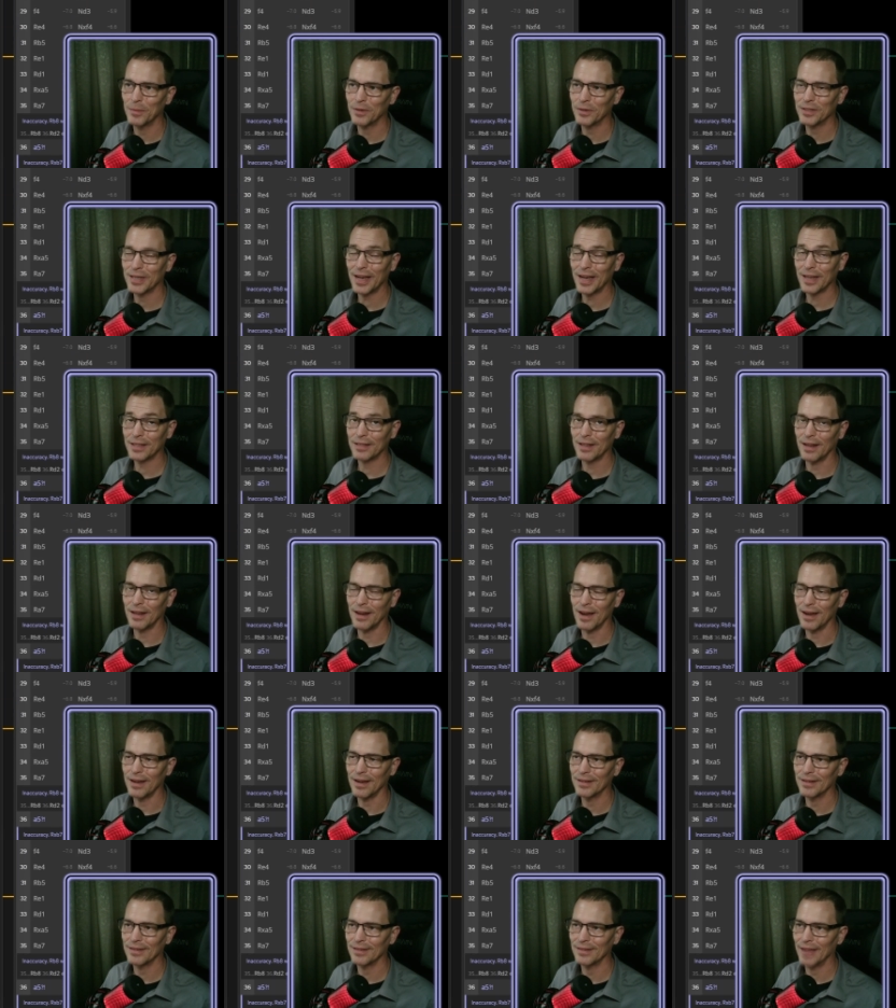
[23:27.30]
protects the
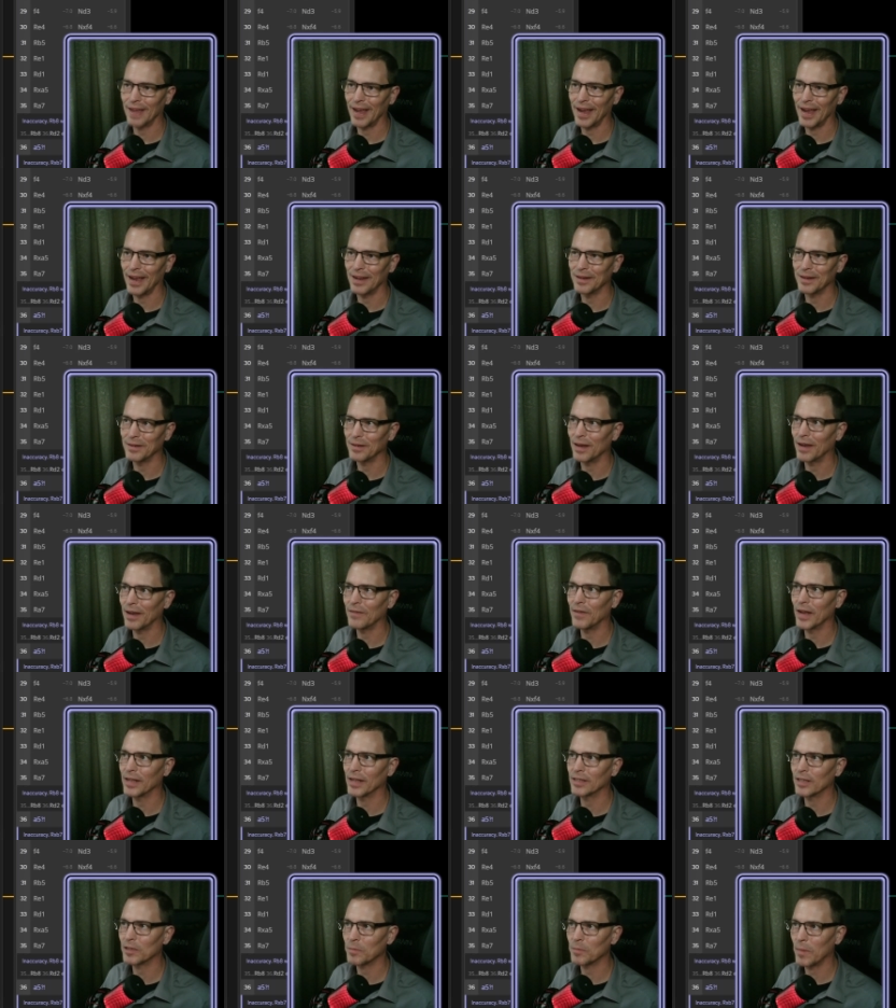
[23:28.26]
knight and
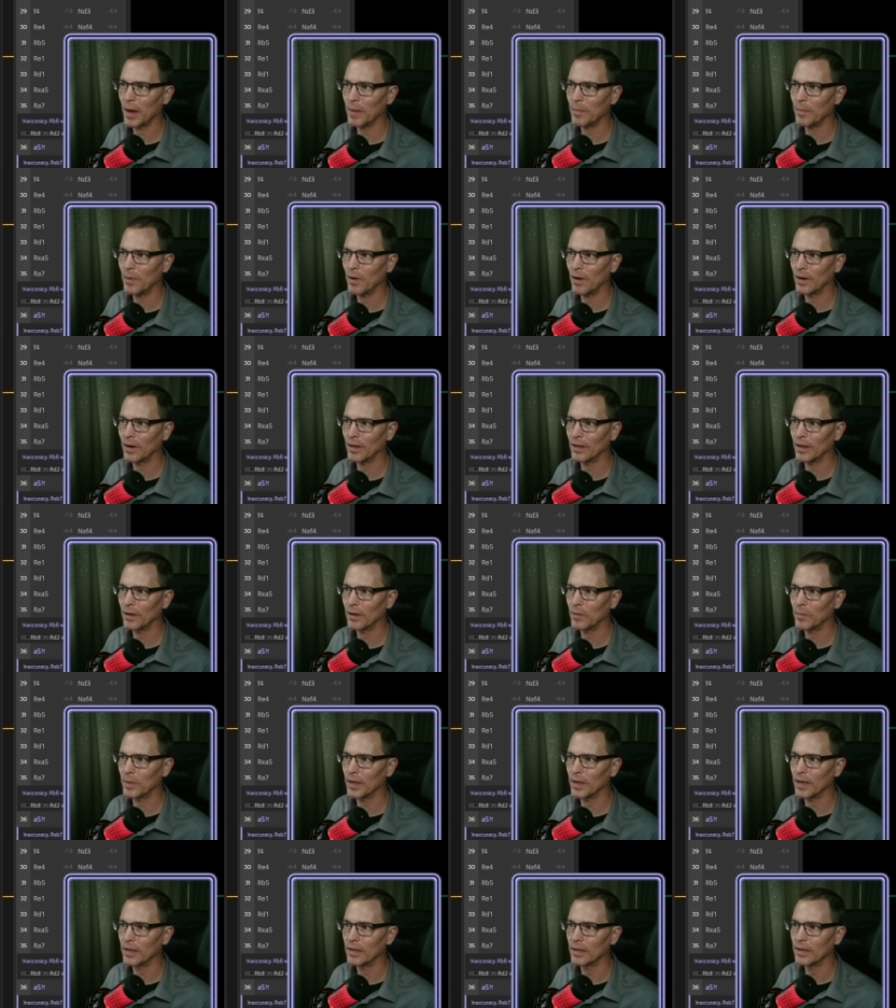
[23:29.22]
advances my pawn a little
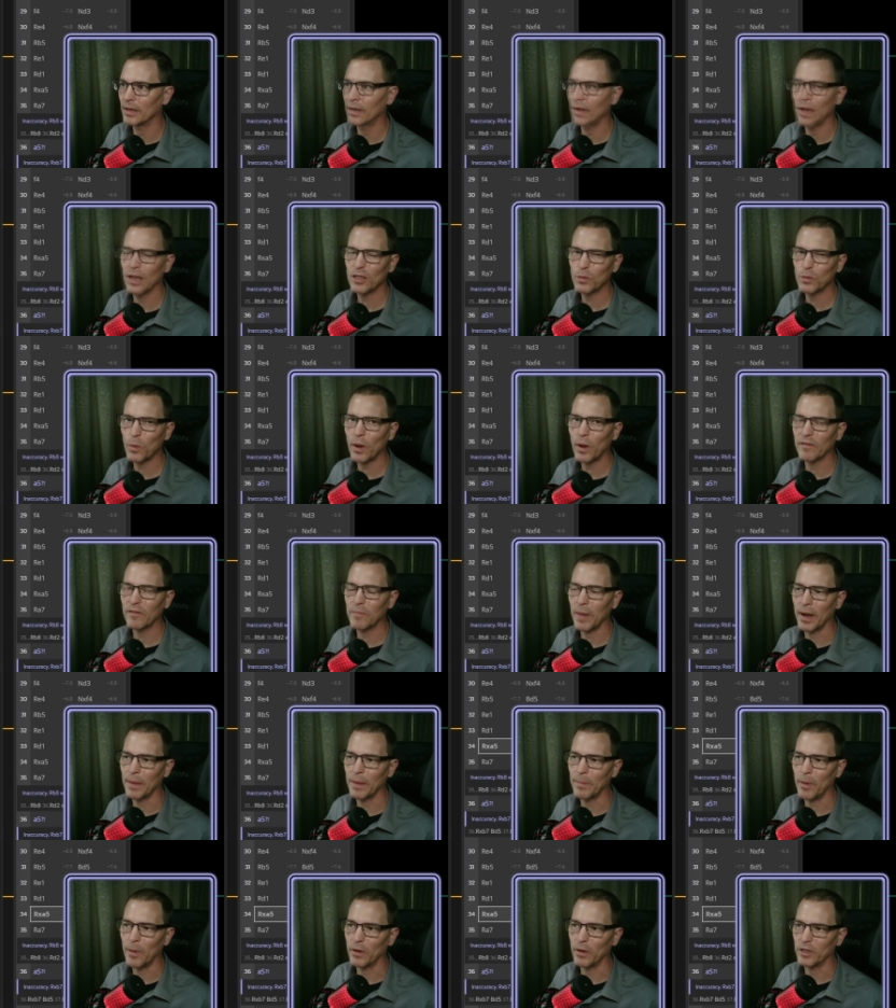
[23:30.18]
bit. It's one of
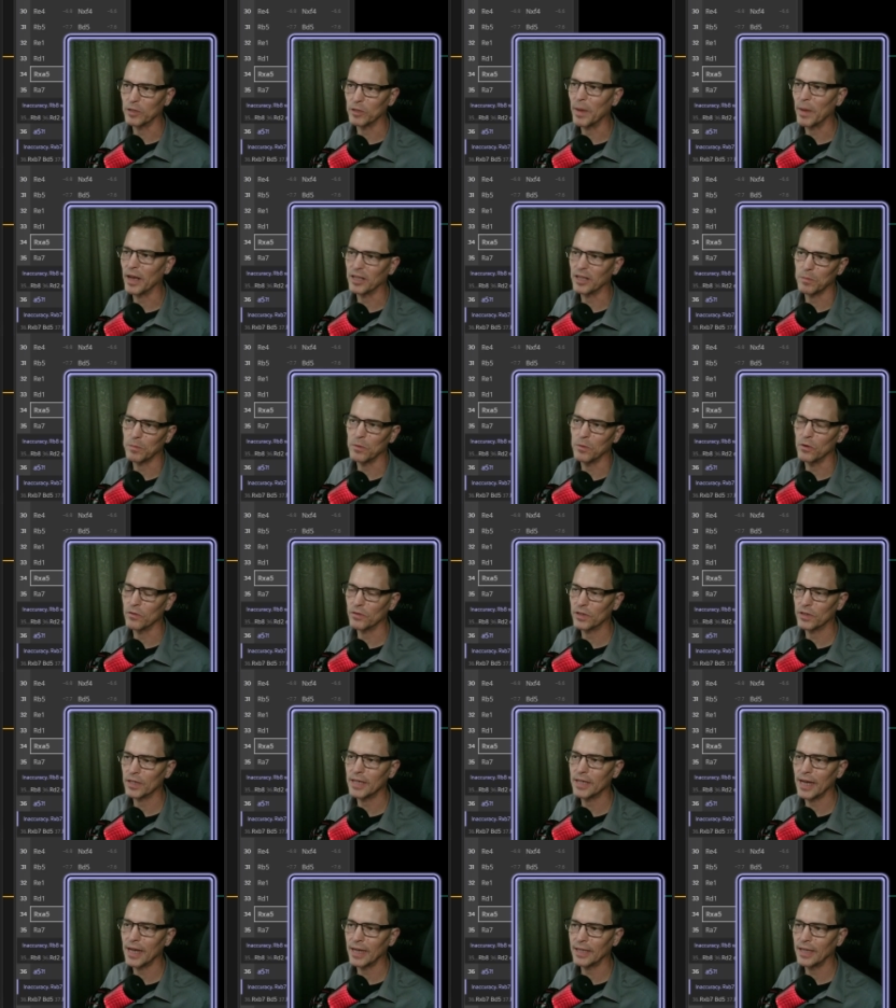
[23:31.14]
my opponent's best moves
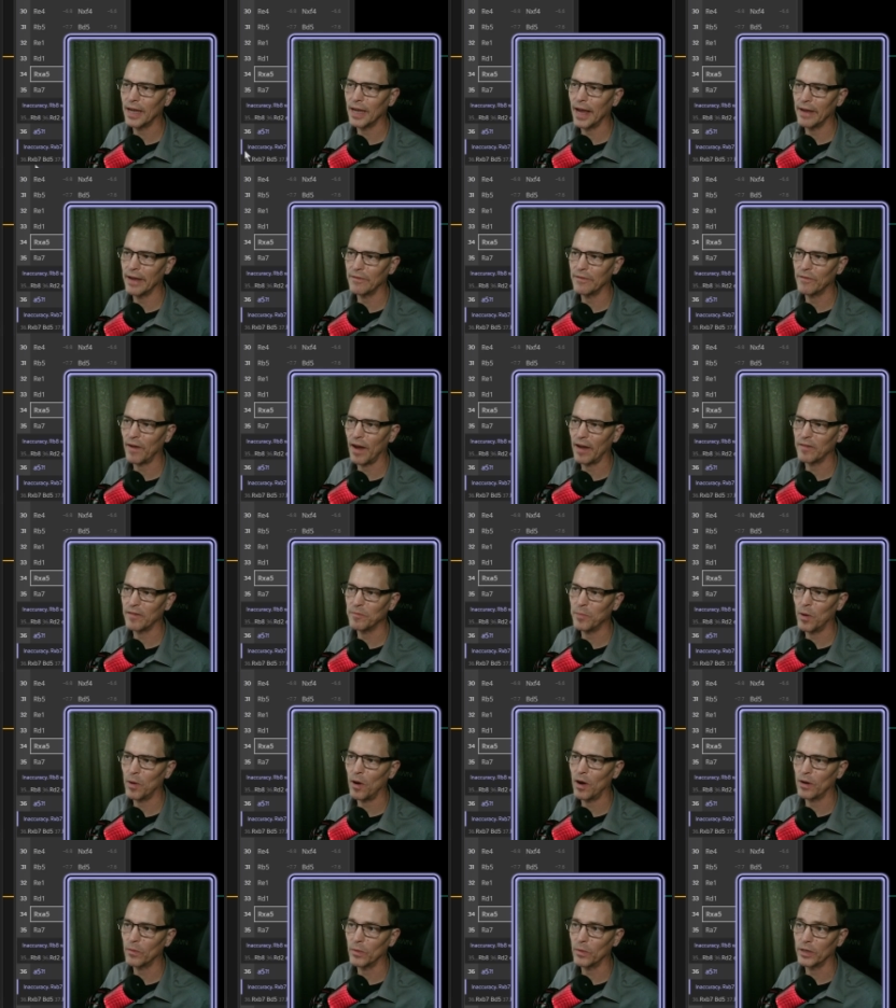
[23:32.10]
to take the a5
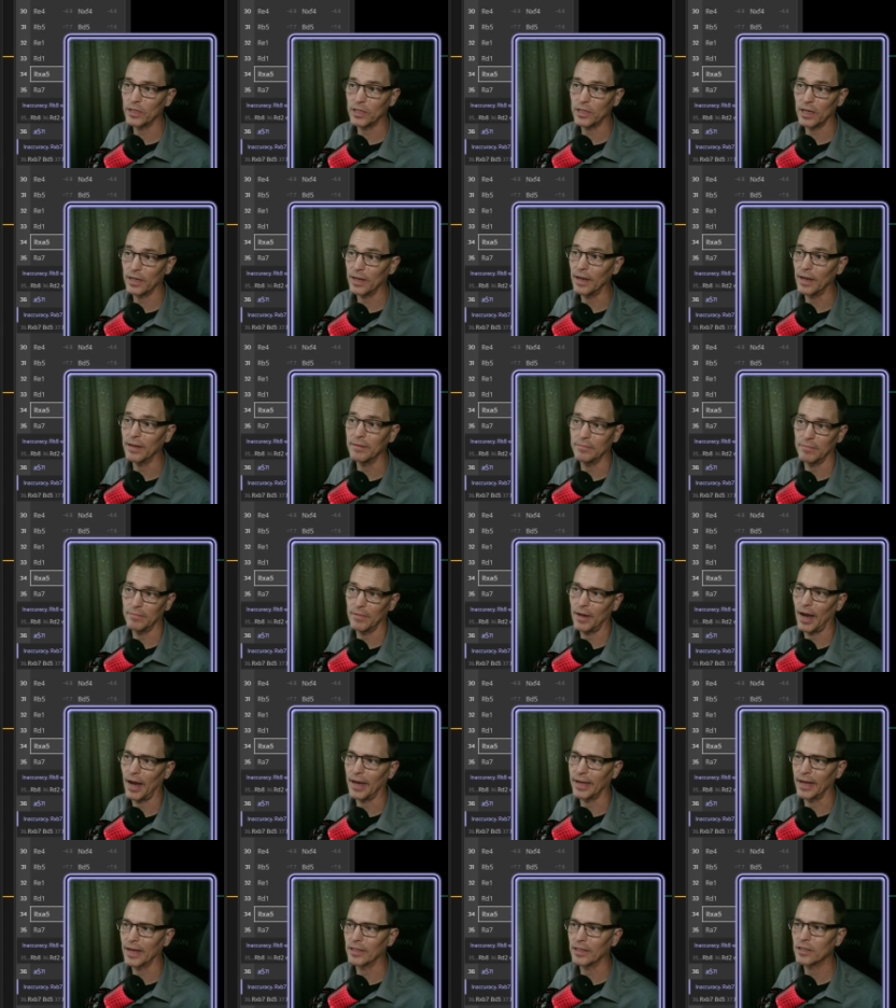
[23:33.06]
pawn, which
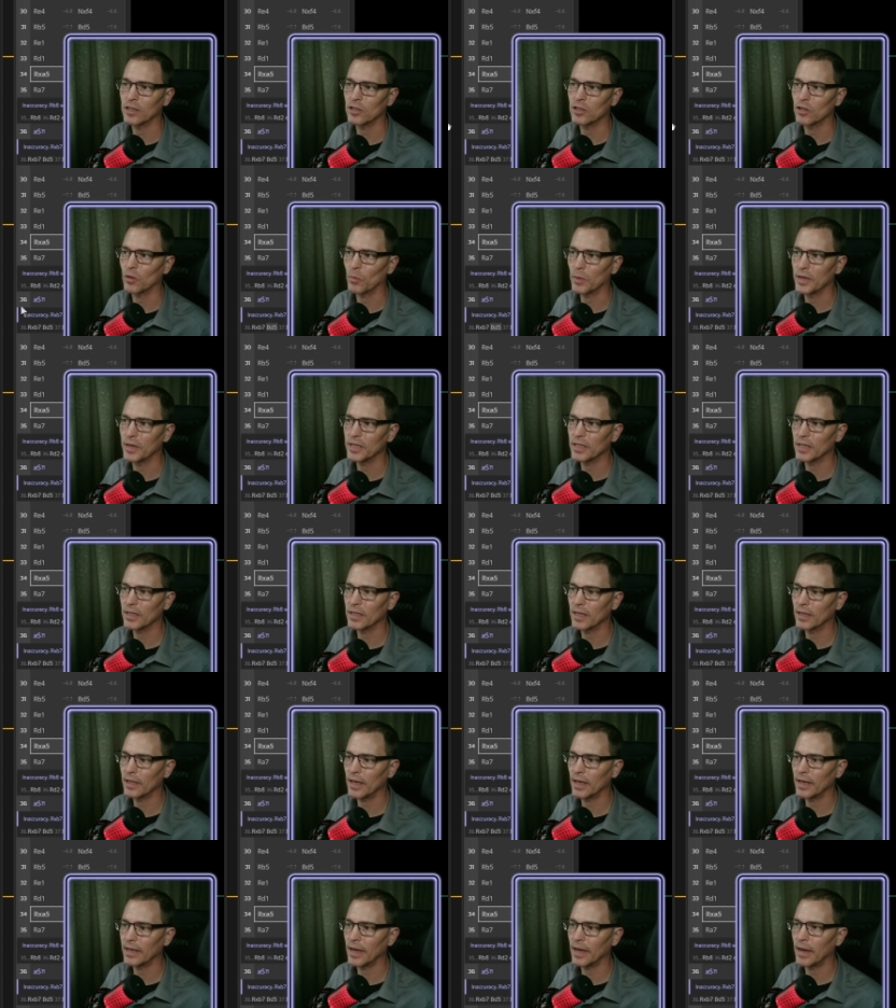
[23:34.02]
I guess is the reason
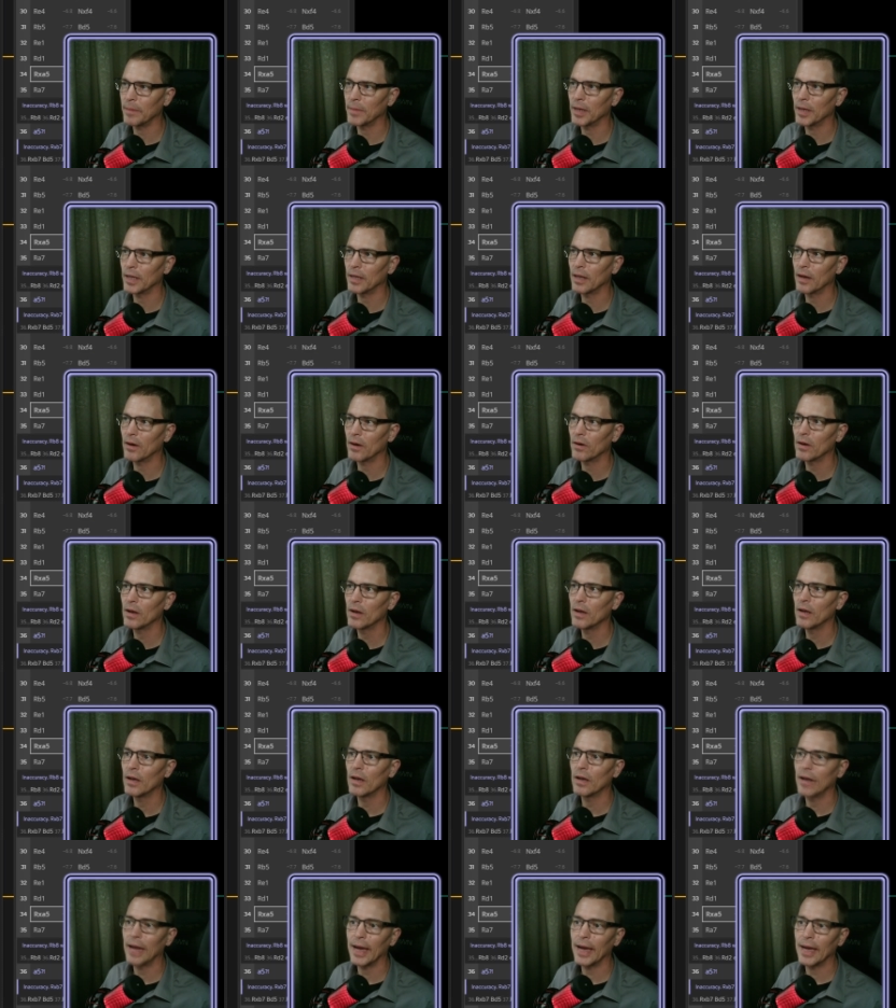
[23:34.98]
that they came in there,
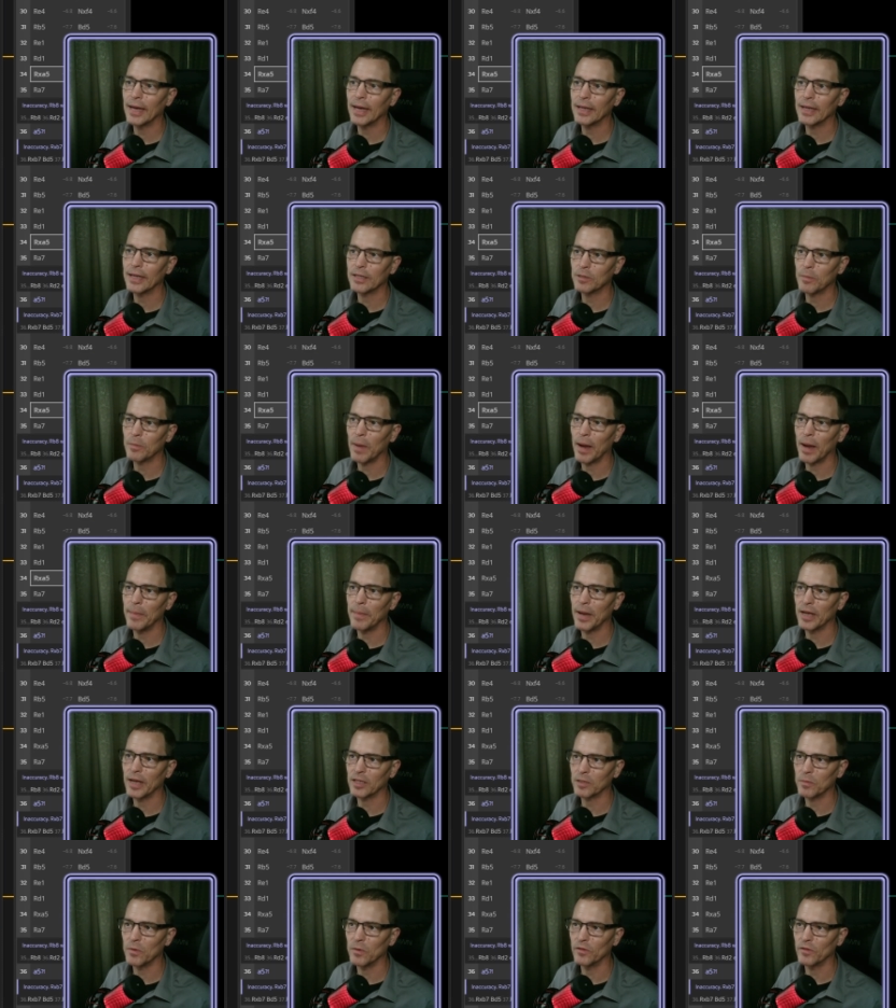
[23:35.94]
and it's my
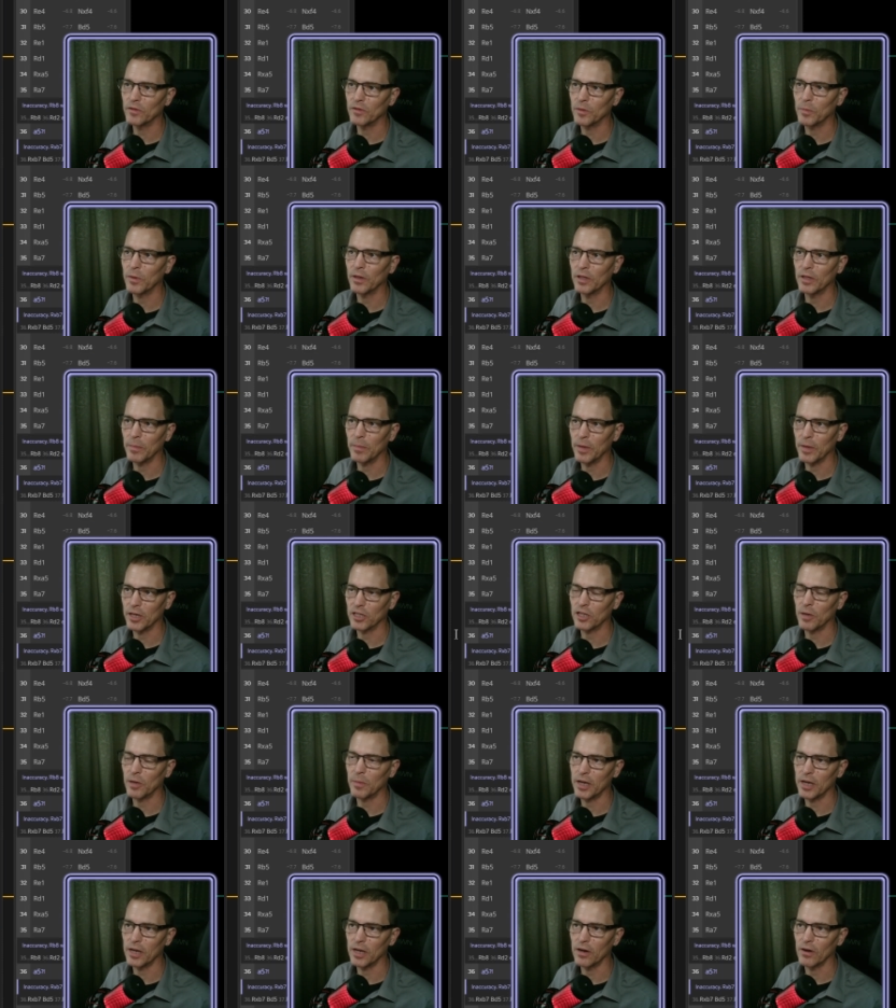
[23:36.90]
best move to put the
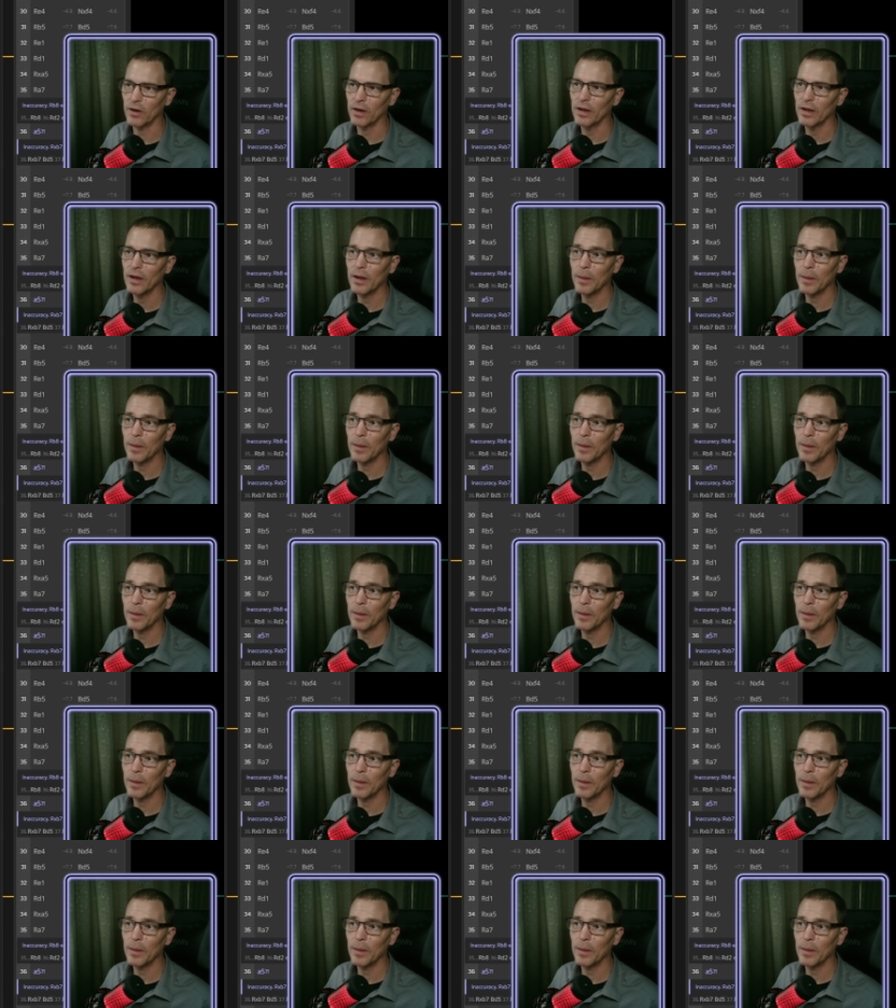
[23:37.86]
bishop here,